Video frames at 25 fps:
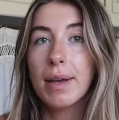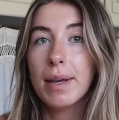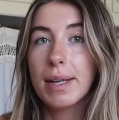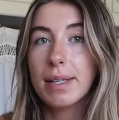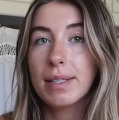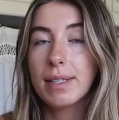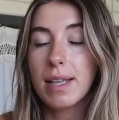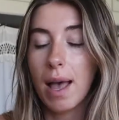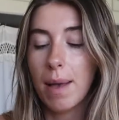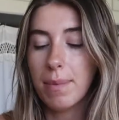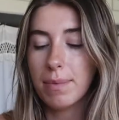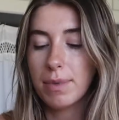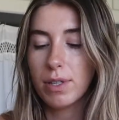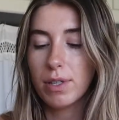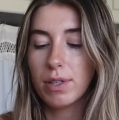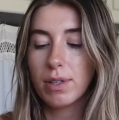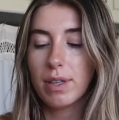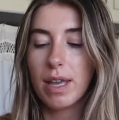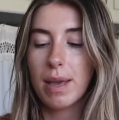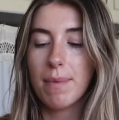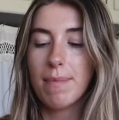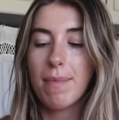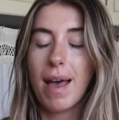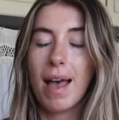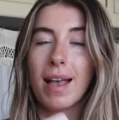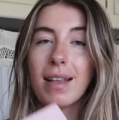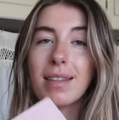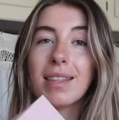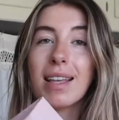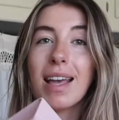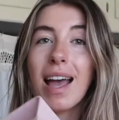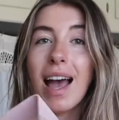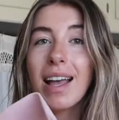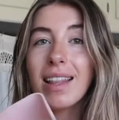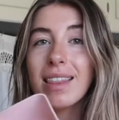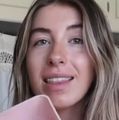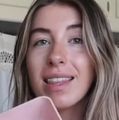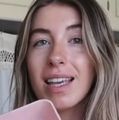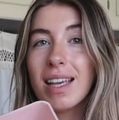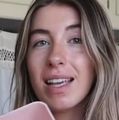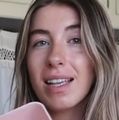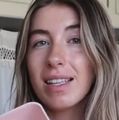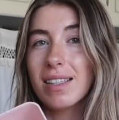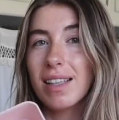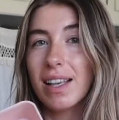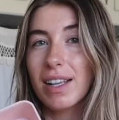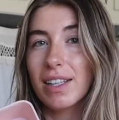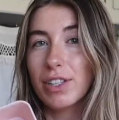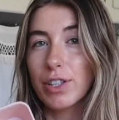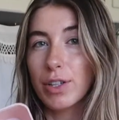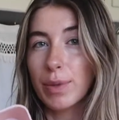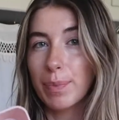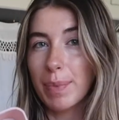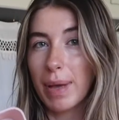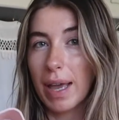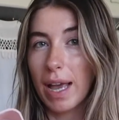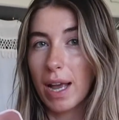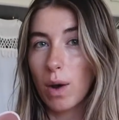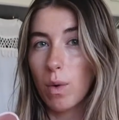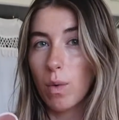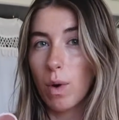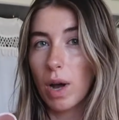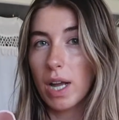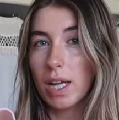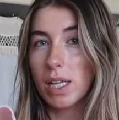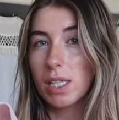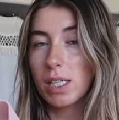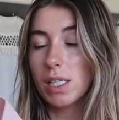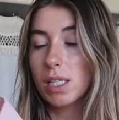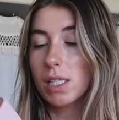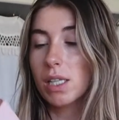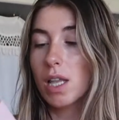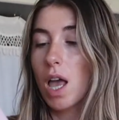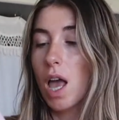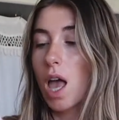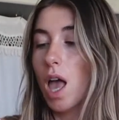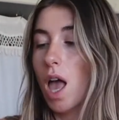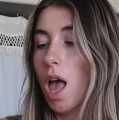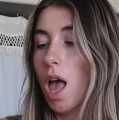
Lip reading: It's absolutely a mess. They have these like little pink ones.